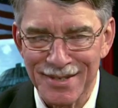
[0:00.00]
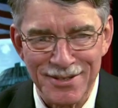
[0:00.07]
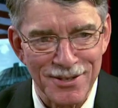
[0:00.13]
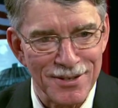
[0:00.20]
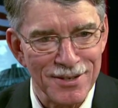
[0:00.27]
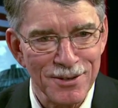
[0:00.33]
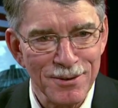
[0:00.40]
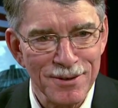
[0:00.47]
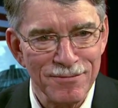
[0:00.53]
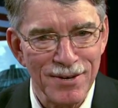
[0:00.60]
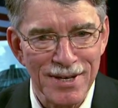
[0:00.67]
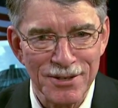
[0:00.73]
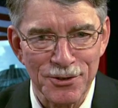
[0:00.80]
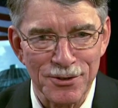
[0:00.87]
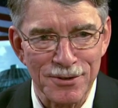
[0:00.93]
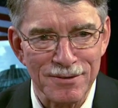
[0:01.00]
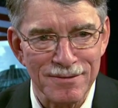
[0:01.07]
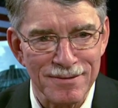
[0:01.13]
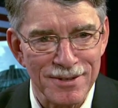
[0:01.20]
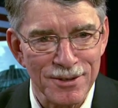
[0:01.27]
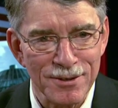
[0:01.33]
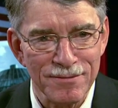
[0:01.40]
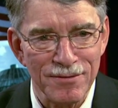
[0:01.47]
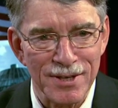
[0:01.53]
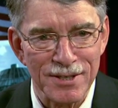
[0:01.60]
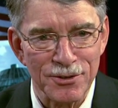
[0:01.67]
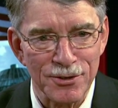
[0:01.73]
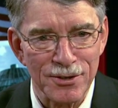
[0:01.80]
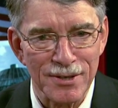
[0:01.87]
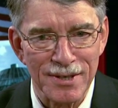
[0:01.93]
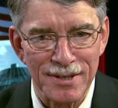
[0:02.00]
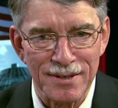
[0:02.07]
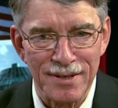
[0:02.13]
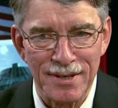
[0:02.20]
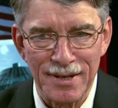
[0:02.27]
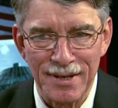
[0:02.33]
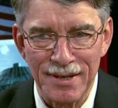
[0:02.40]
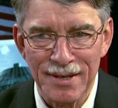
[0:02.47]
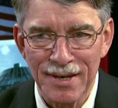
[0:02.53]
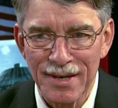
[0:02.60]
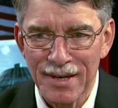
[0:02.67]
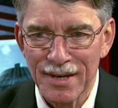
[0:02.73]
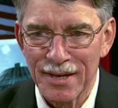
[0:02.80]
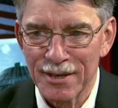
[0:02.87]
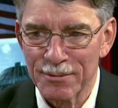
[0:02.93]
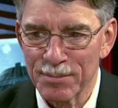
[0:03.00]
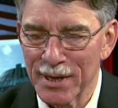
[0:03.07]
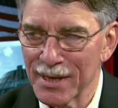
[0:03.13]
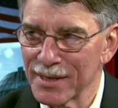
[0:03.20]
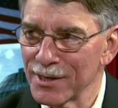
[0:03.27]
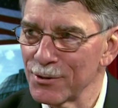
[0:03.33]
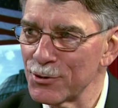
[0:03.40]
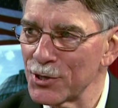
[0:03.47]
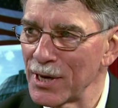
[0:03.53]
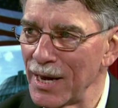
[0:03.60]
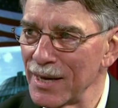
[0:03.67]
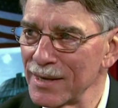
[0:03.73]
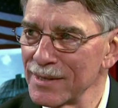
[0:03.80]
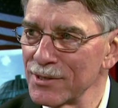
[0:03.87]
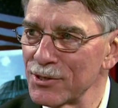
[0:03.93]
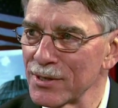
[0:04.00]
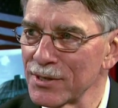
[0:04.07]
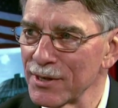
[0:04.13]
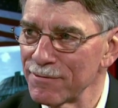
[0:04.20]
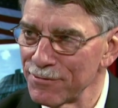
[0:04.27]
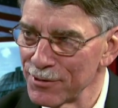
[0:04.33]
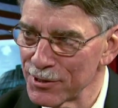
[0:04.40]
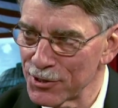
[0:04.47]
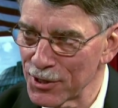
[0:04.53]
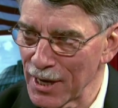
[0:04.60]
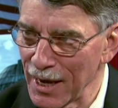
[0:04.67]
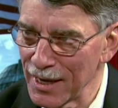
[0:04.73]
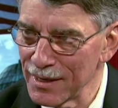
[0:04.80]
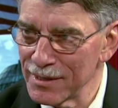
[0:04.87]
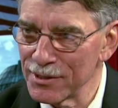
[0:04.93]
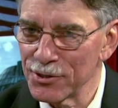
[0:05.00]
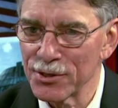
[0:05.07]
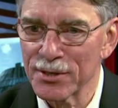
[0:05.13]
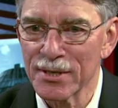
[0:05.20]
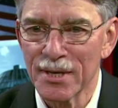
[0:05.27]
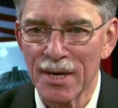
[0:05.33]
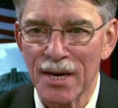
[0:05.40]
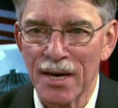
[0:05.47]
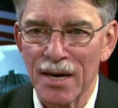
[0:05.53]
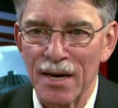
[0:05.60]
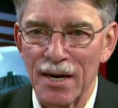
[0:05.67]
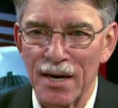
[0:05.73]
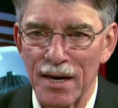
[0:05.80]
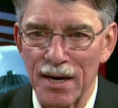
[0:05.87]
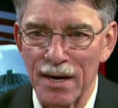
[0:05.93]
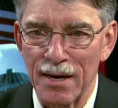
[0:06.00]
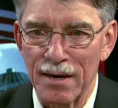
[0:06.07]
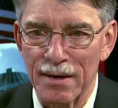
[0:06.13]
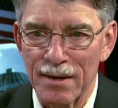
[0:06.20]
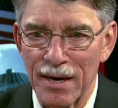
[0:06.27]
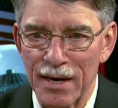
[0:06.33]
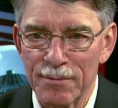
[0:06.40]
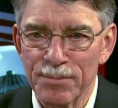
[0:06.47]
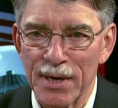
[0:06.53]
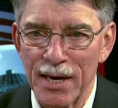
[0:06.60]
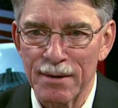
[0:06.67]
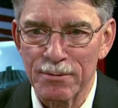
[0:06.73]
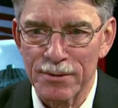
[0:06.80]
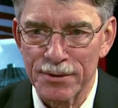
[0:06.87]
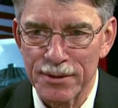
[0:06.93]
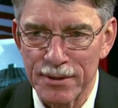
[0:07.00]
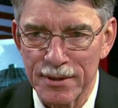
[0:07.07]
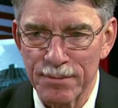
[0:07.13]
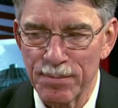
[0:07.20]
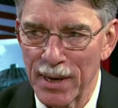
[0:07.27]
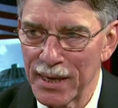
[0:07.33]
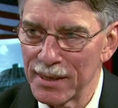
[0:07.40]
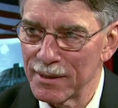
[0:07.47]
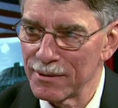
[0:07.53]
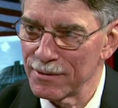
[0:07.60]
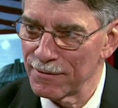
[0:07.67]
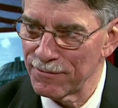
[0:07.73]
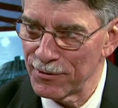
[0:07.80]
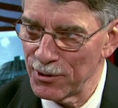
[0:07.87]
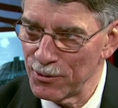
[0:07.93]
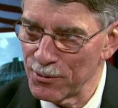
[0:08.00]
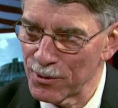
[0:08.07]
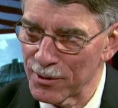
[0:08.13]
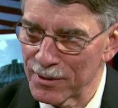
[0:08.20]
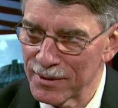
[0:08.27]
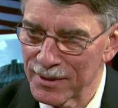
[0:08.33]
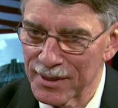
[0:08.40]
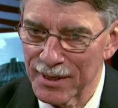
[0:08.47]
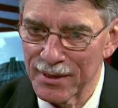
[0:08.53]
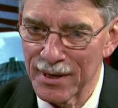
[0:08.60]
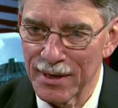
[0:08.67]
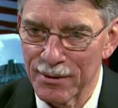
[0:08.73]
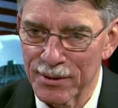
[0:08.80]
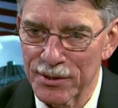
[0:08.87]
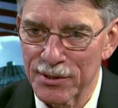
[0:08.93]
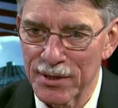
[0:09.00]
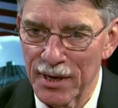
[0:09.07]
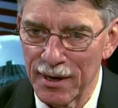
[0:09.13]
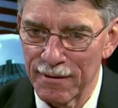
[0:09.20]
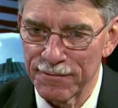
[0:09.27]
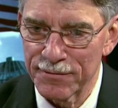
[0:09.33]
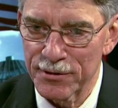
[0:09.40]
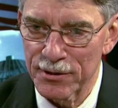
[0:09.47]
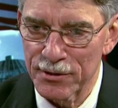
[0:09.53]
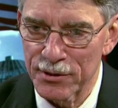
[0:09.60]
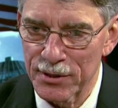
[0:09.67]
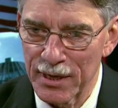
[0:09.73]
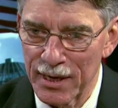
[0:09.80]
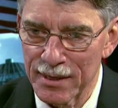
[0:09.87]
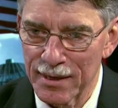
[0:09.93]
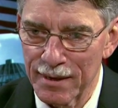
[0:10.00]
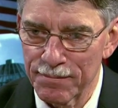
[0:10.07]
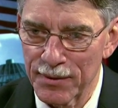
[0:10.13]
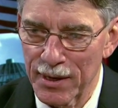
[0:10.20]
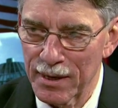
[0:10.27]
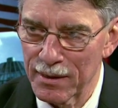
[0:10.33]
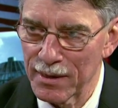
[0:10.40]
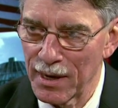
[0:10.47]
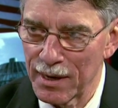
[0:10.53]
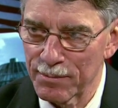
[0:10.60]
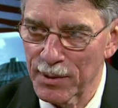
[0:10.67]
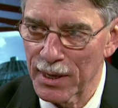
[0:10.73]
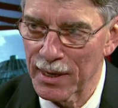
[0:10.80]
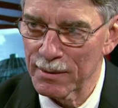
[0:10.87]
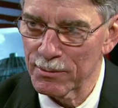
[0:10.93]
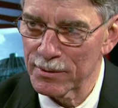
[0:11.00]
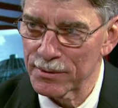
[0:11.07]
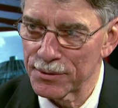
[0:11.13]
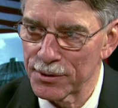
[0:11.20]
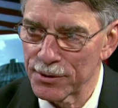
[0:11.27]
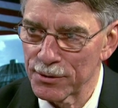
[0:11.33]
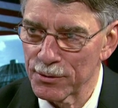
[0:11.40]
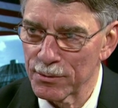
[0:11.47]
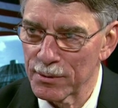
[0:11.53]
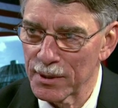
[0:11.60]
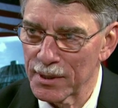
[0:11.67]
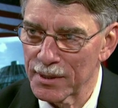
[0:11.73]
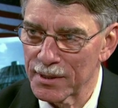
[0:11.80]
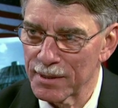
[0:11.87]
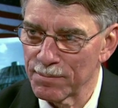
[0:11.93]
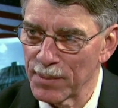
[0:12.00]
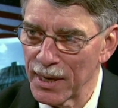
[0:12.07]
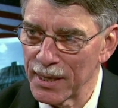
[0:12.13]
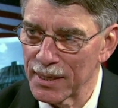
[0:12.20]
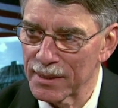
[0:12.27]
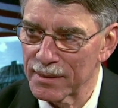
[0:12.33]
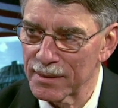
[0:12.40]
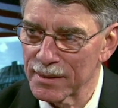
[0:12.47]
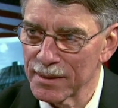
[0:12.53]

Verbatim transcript: It's a new adventure, new adventure. And uh, it'll be a new challenge, a different challenge. Uh, I'll be able to debate on the floor. You know, it's tough to stand up there and not be able to uh, debate,